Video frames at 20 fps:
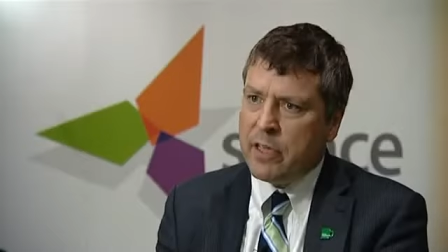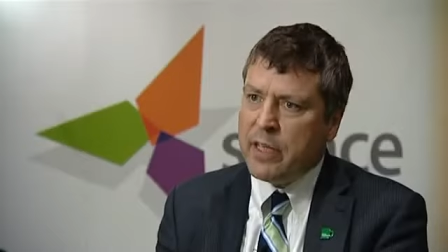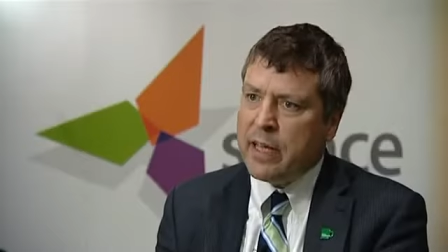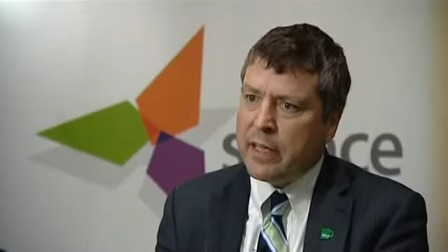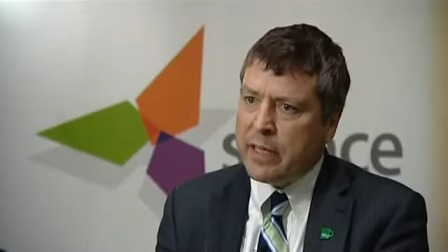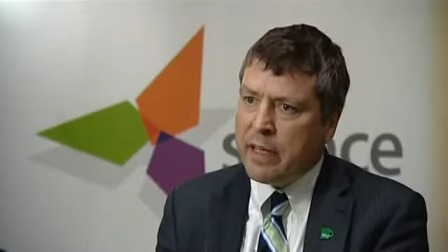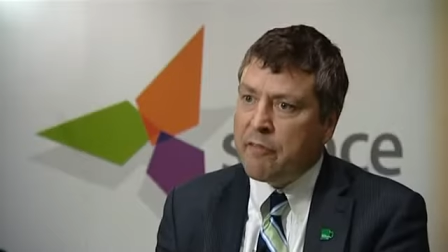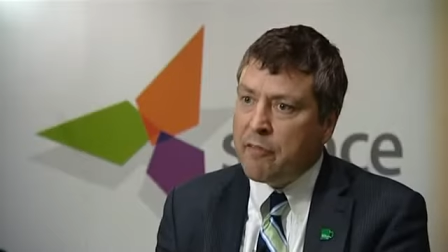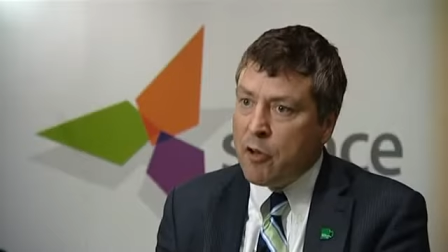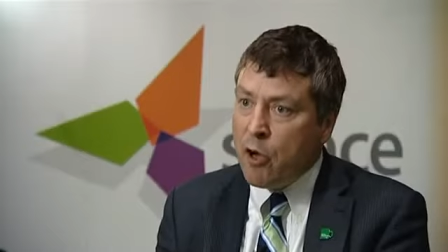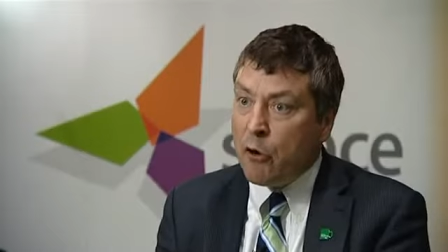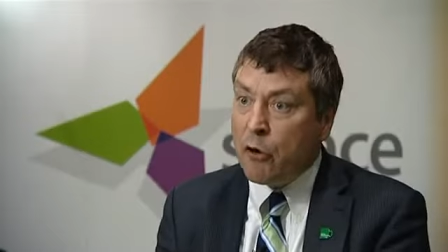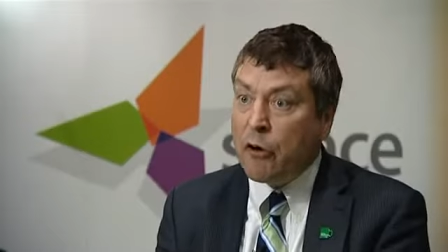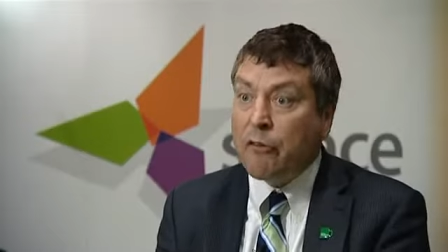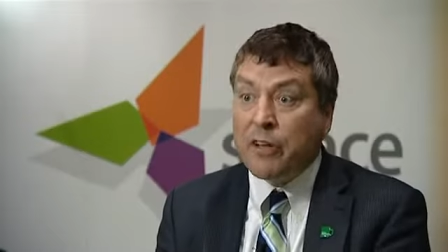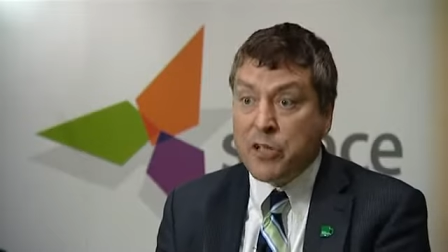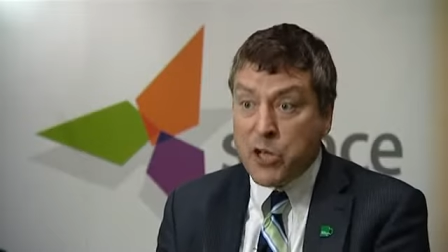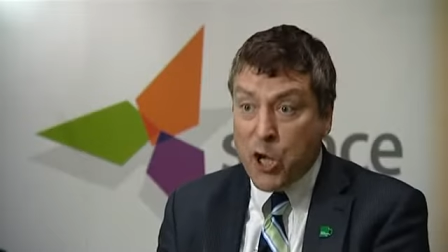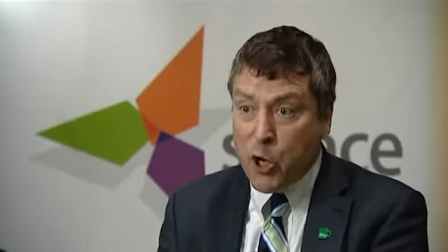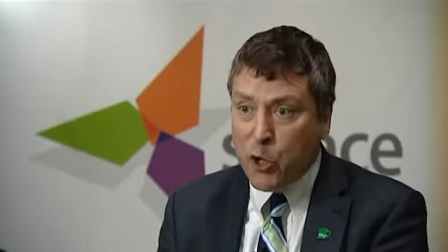they live longer
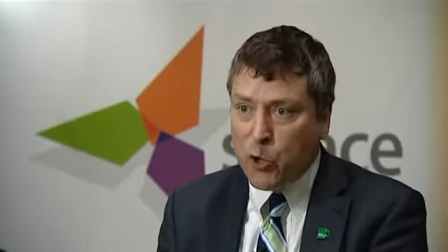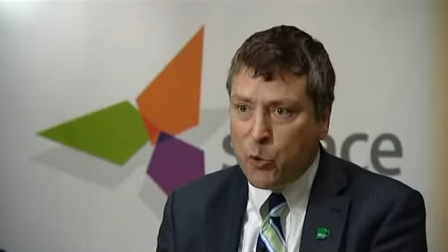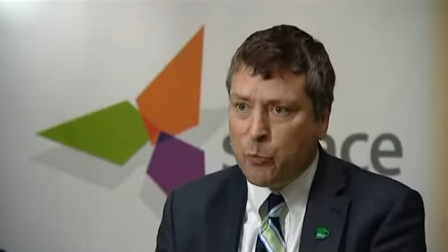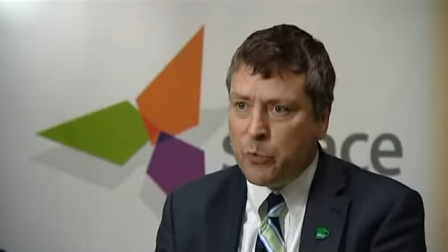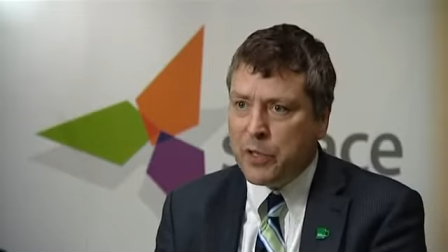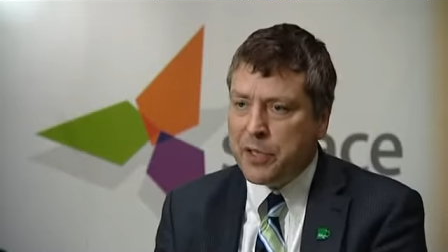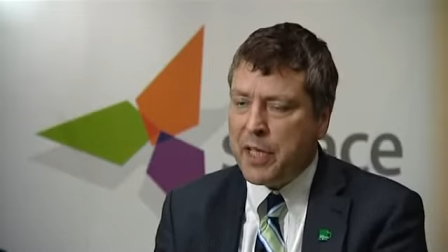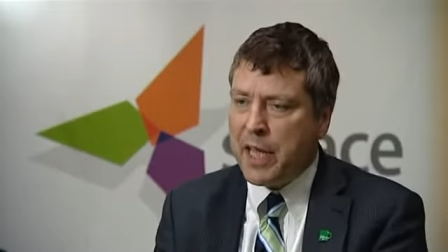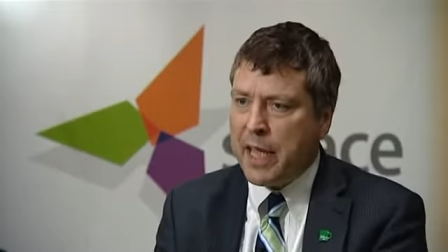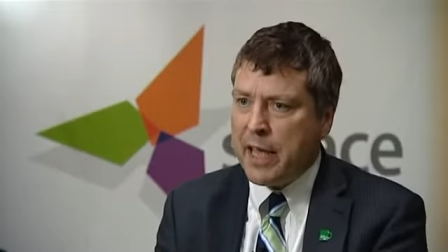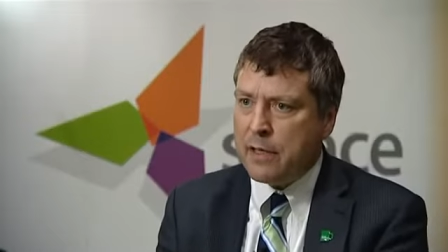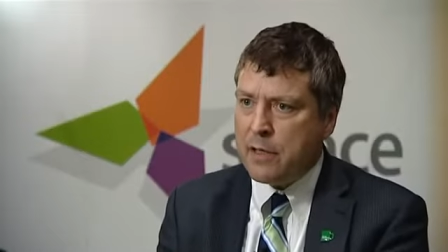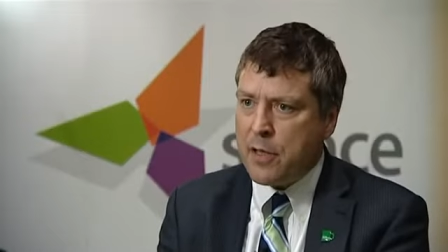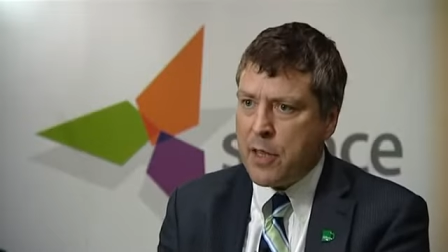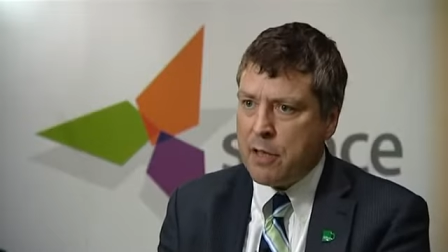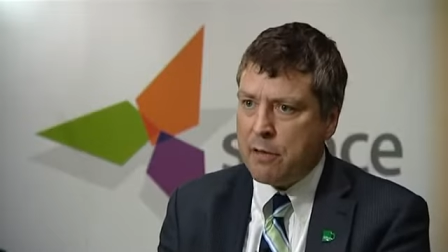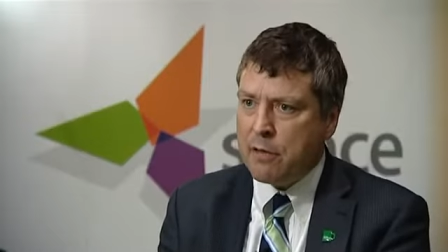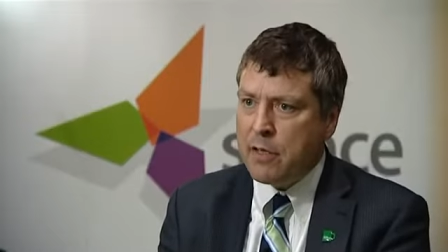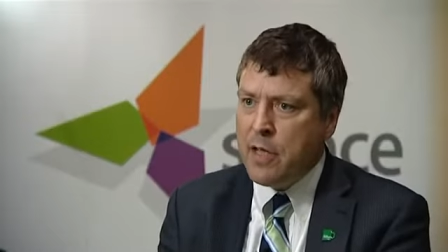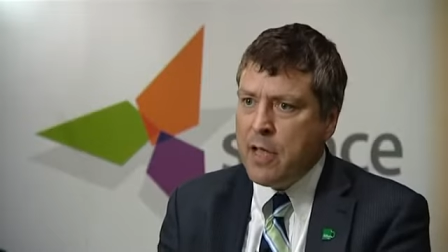at home with
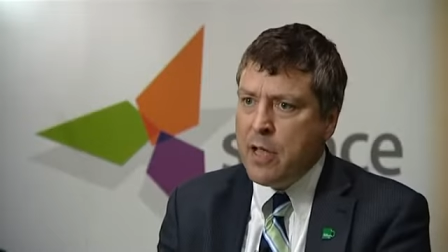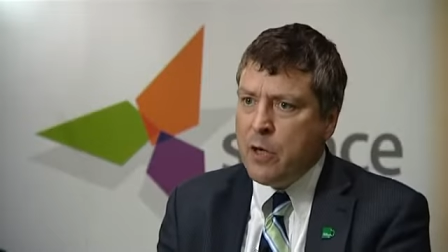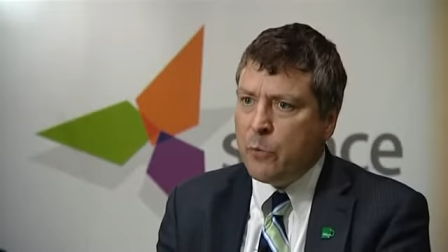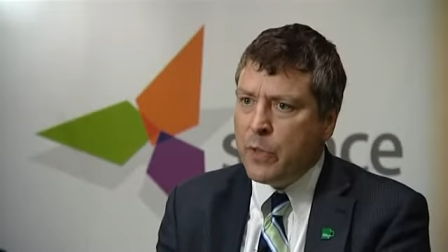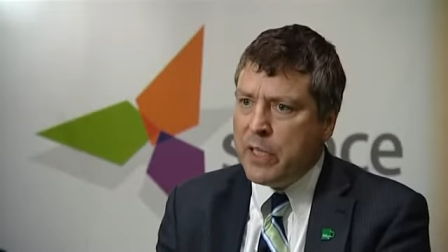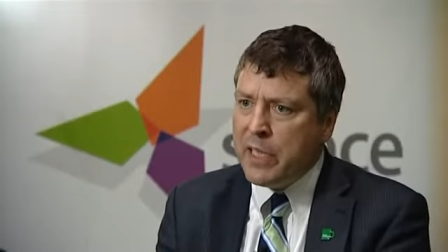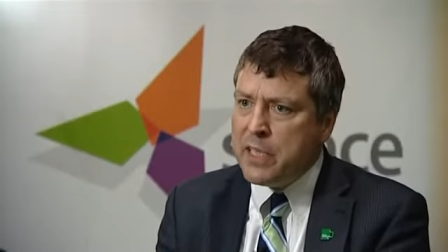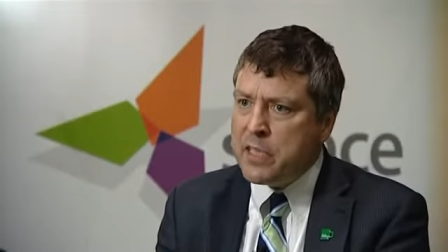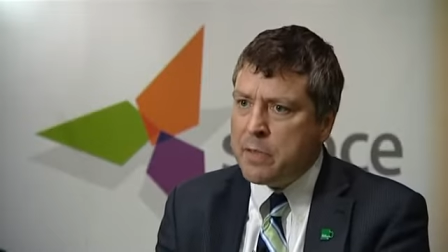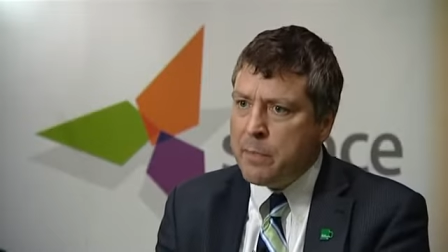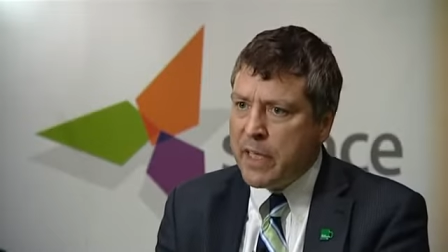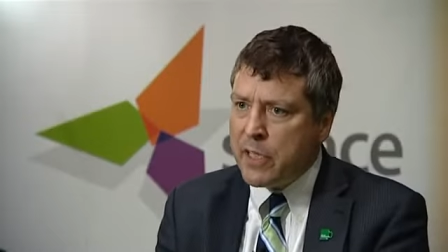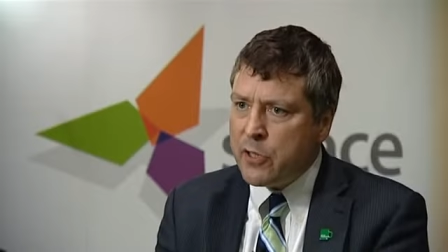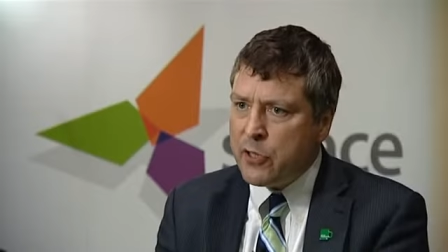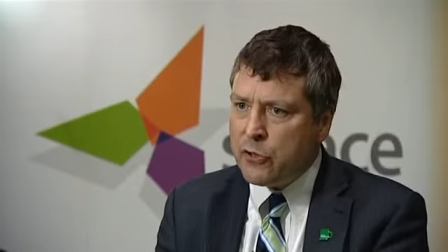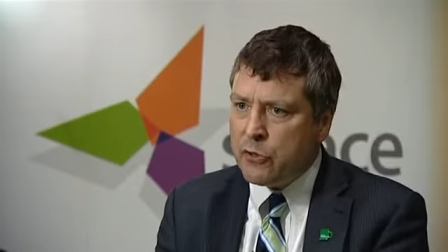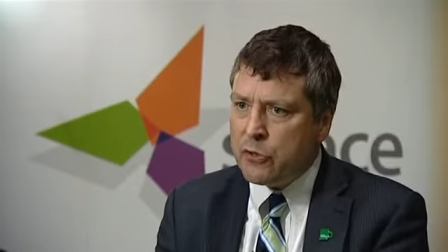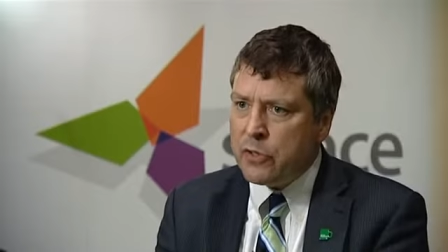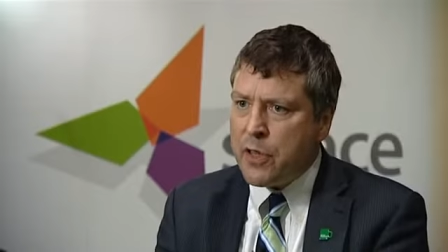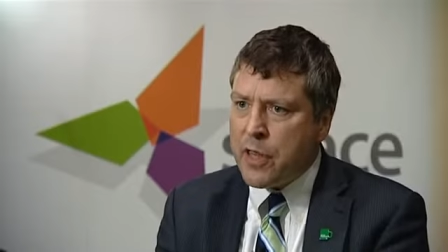cancer, we need to make
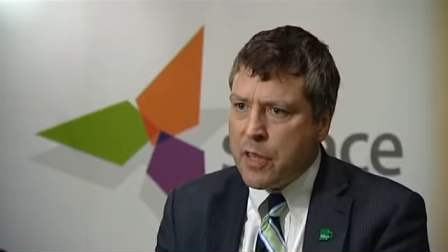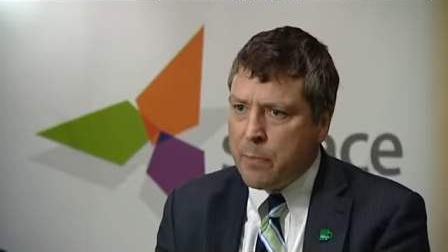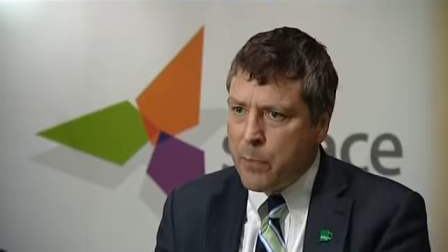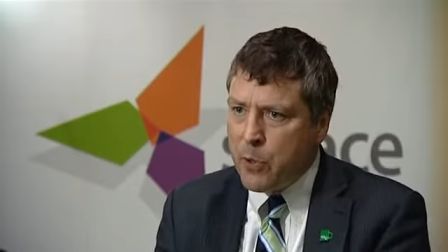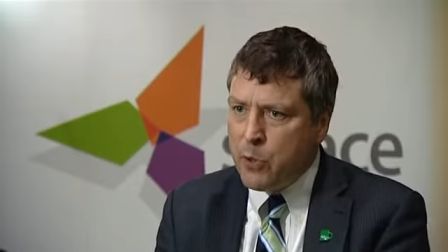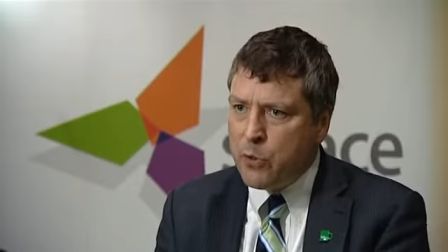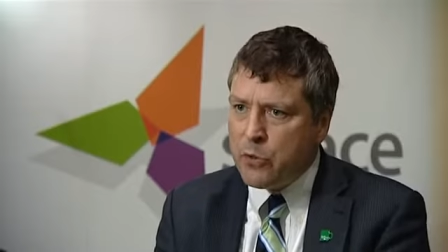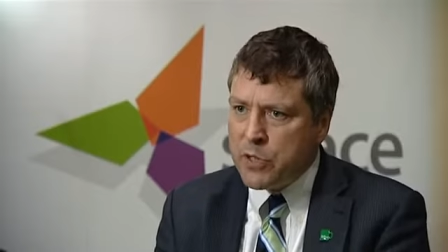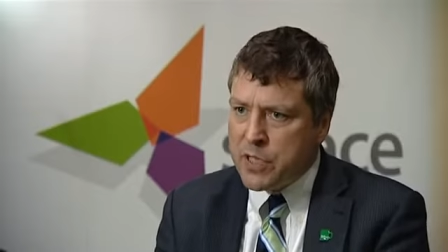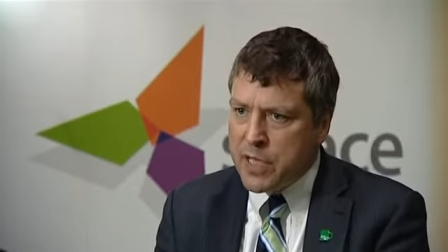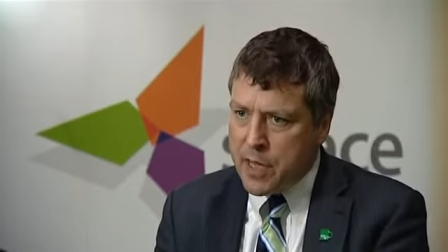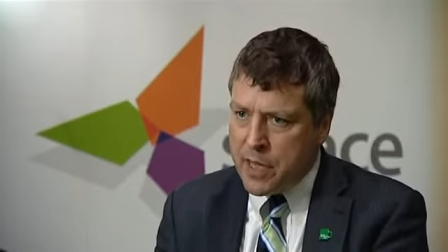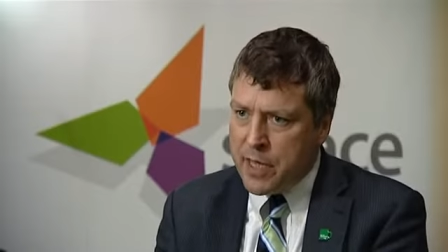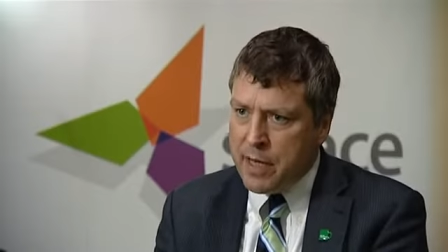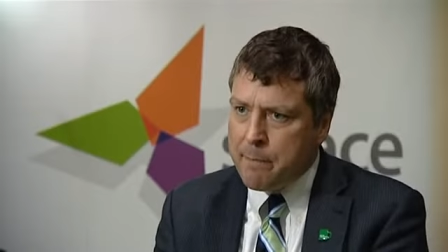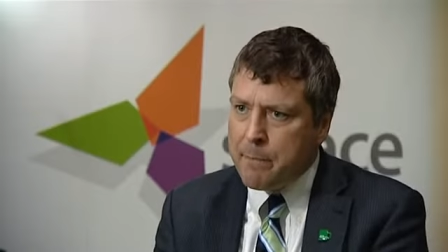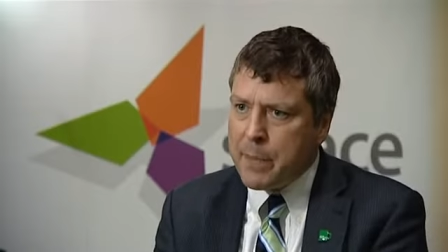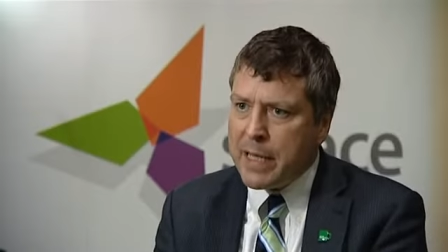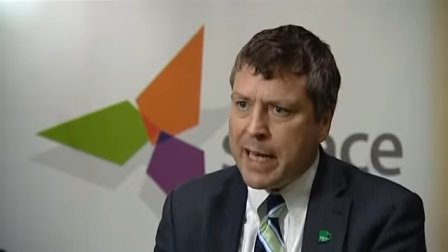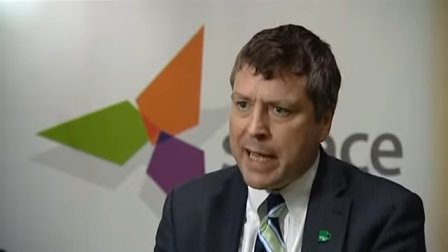sure the support is
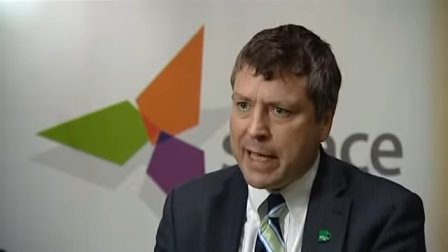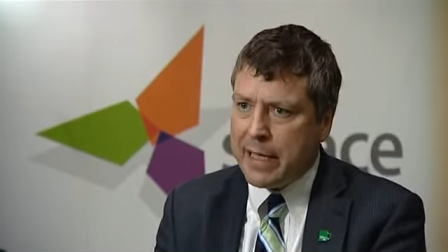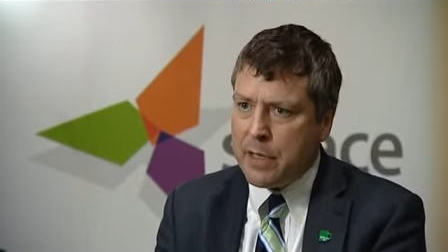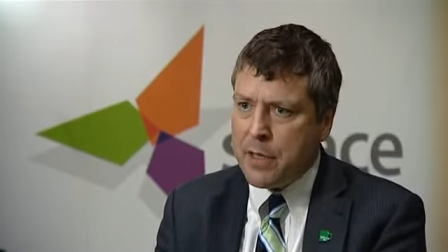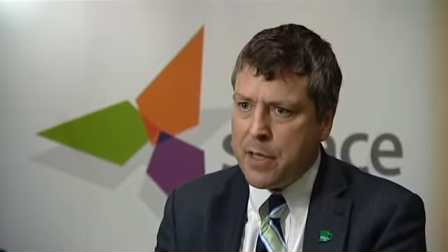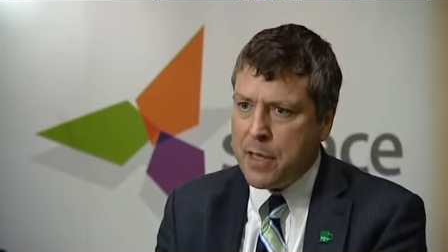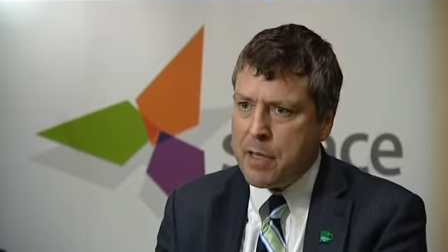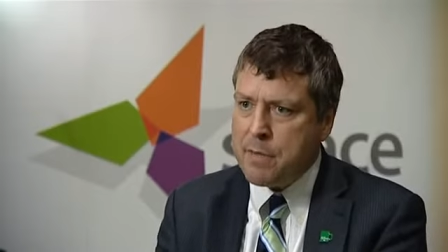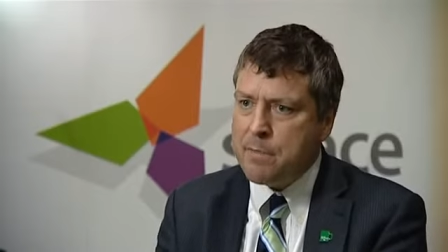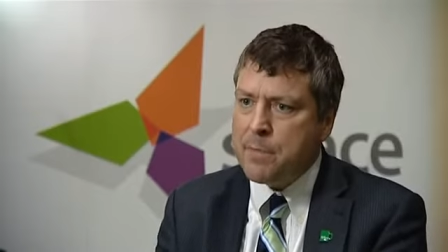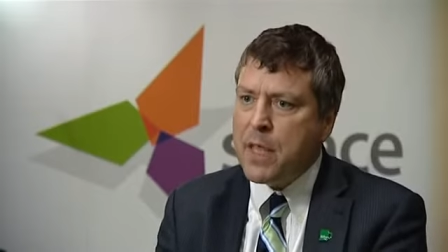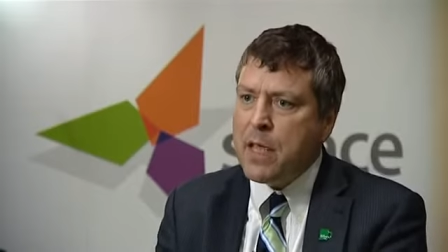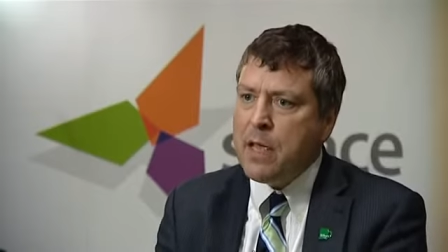in place.